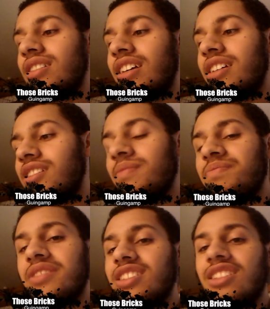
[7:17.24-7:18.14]
Like,
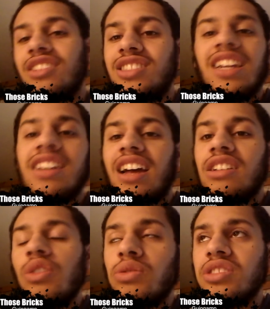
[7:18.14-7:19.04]
conceding
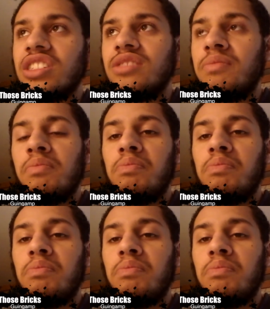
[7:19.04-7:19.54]
9 goals is